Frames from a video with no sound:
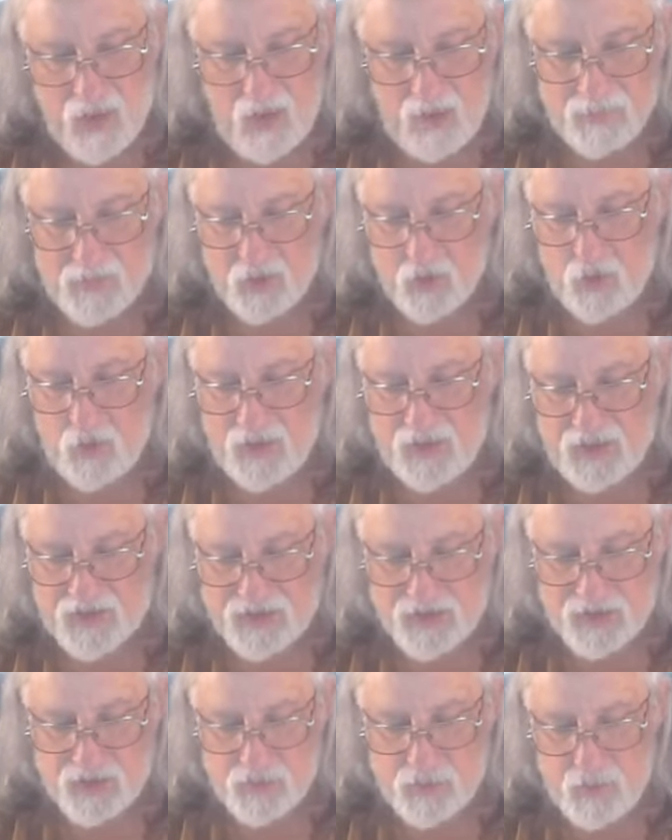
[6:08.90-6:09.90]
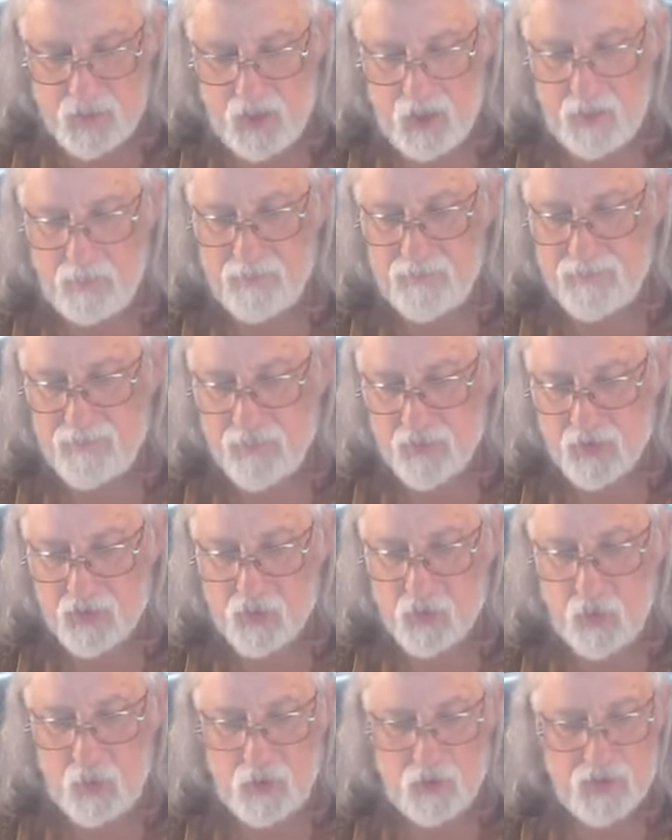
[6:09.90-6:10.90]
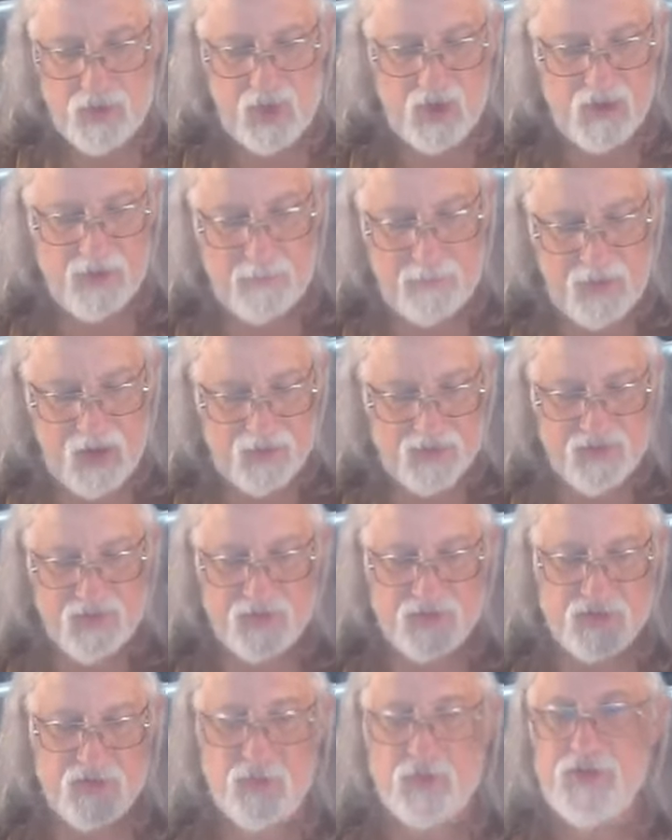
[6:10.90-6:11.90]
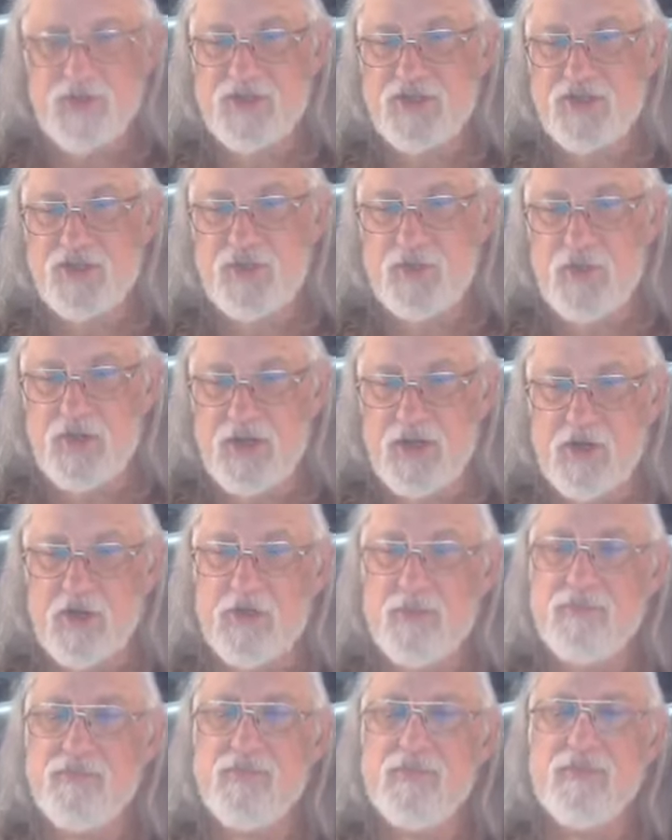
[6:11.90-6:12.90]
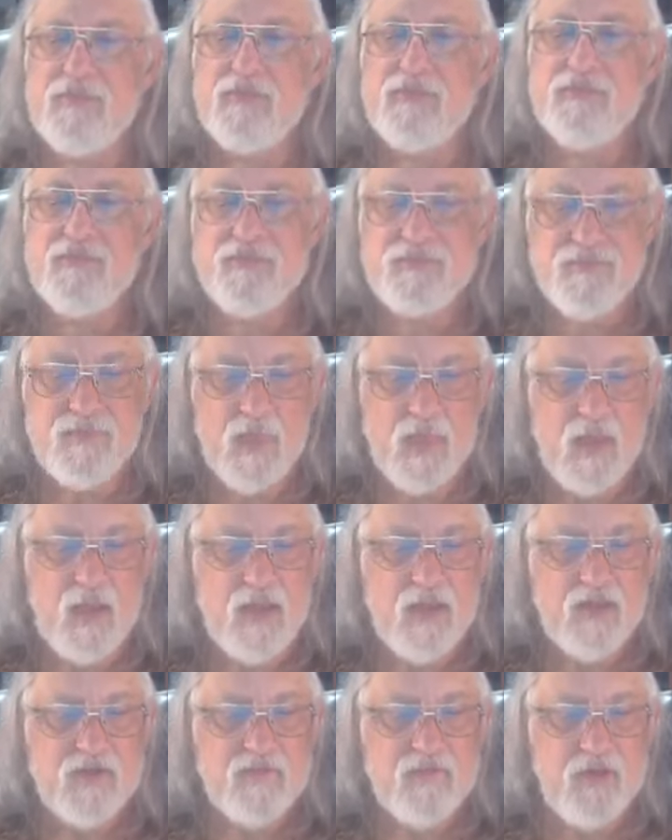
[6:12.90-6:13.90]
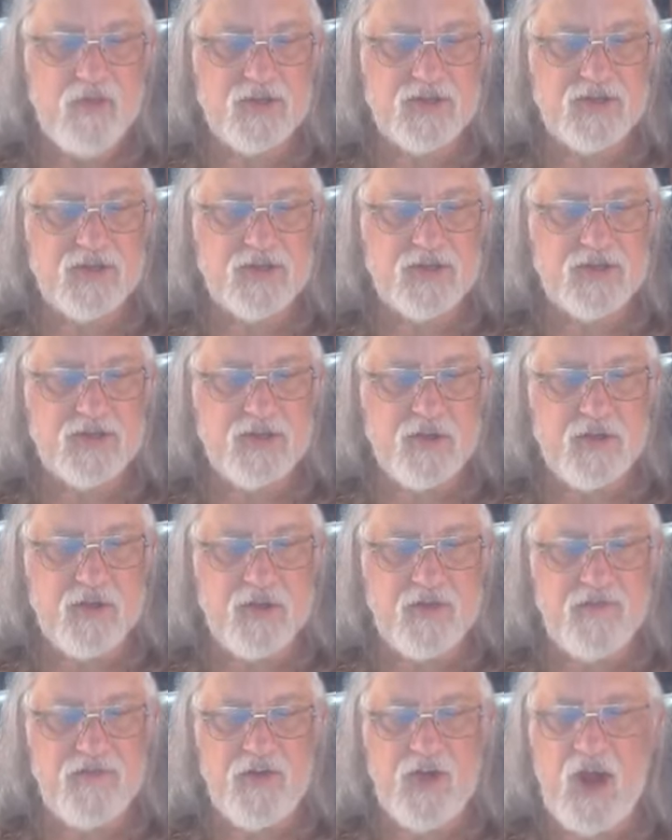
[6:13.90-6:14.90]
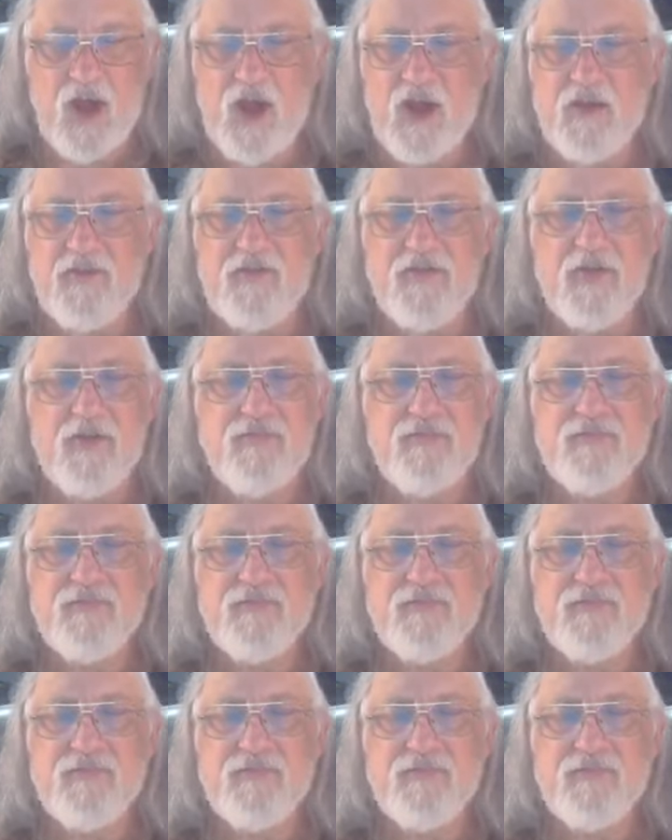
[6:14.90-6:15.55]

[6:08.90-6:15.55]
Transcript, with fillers: I'm going to um, quote out of Matthew 22 here verses 35